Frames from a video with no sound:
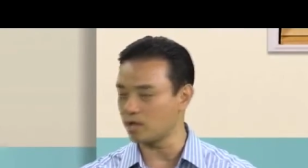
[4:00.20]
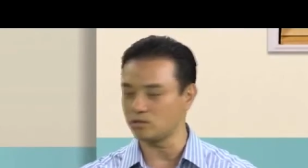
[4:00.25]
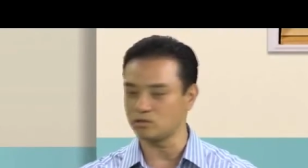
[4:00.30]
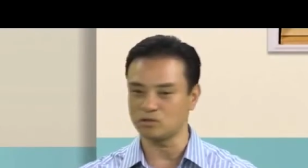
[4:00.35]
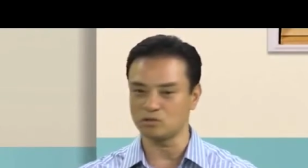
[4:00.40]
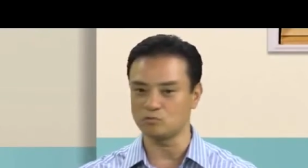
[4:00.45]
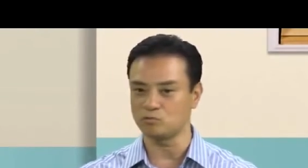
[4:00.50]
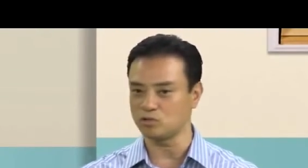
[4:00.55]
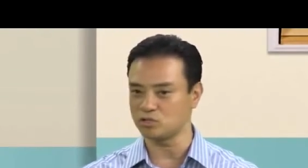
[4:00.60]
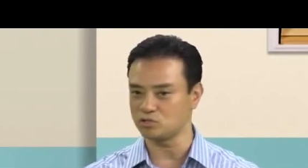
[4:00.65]
and you
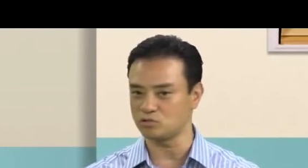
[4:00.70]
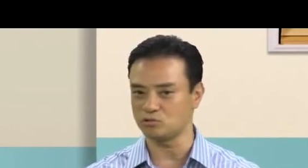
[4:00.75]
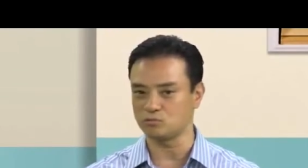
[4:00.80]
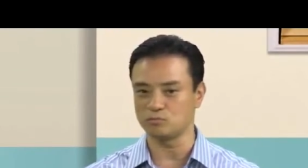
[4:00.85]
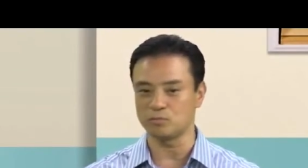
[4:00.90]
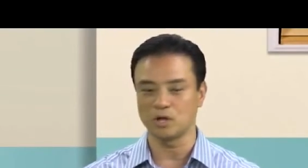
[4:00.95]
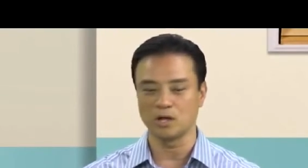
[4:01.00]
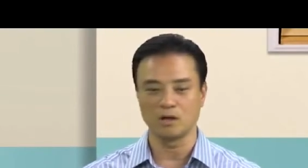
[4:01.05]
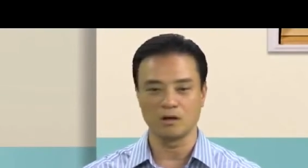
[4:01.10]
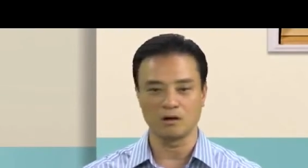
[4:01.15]
can
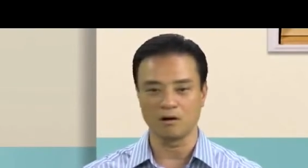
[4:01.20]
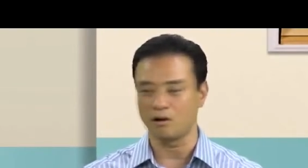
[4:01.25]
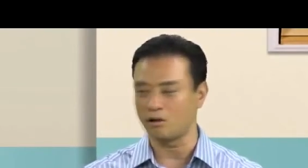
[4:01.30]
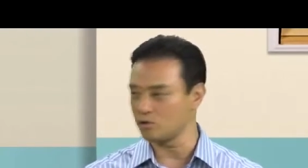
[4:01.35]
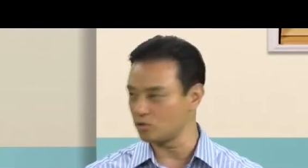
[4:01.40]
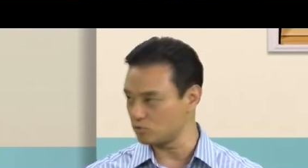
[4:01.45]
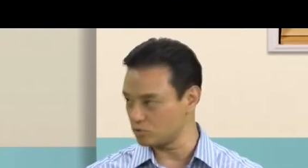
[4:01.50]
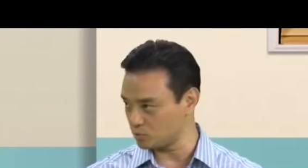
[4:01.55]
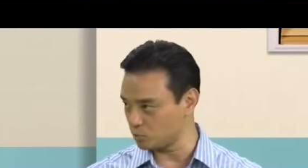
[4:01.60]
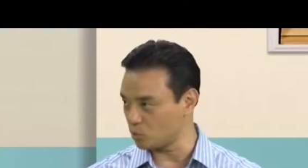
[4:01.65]
resume all
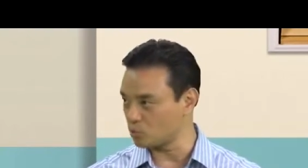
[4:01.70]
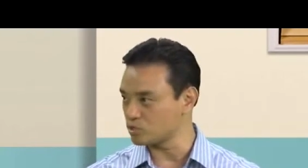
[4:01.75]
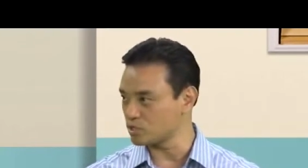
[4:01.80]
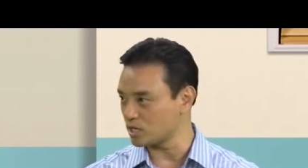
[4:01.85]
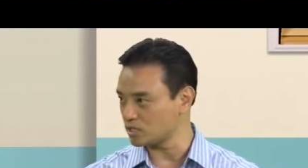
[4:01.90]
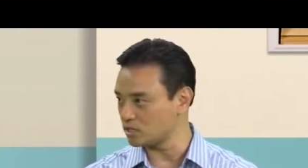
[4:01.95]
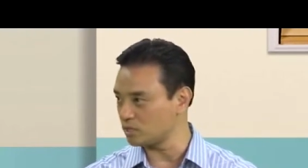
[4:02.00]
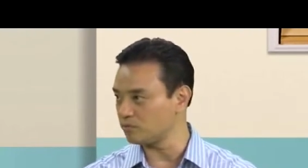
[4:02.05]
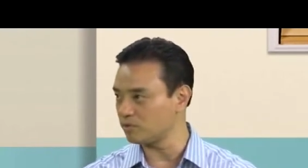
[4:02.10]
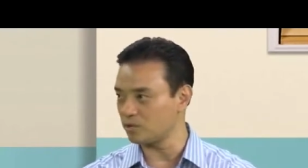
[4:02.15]
your sports
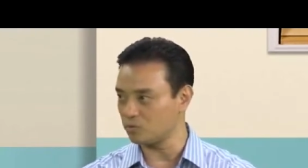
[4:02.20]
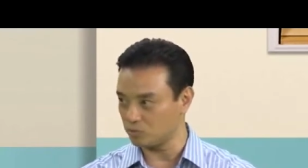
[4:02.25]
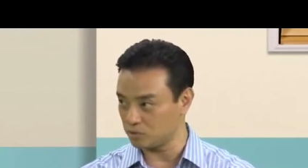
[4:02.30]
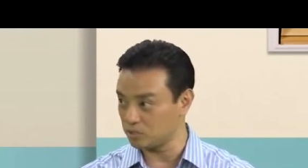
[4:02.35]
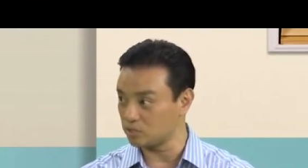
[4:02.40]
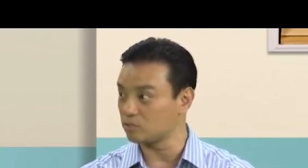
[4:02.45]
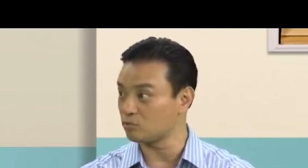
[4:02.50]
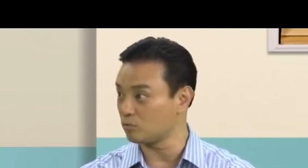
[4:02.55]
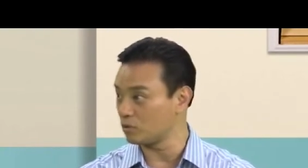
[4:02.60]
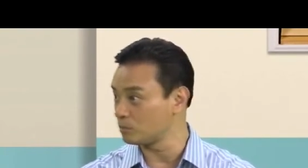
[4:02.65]
activity
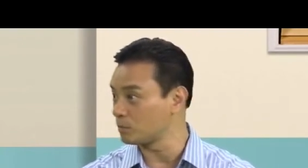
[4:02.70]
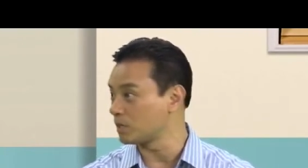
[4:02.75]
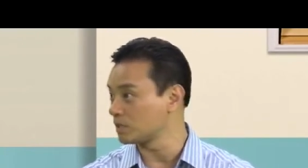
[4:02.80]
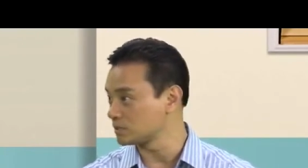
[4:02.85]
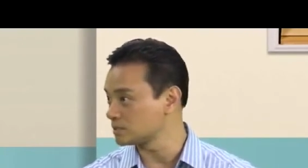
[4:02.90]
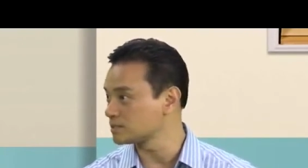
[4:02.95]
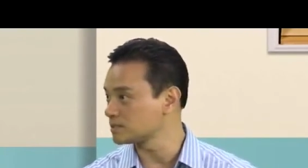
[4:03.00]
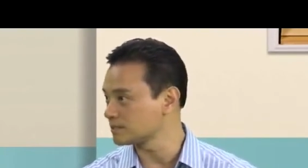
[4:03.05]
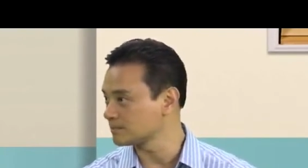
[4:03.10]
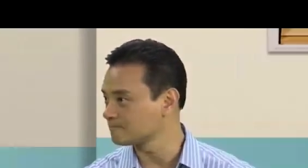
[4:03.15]
within 3
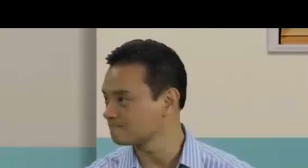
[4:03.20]
months.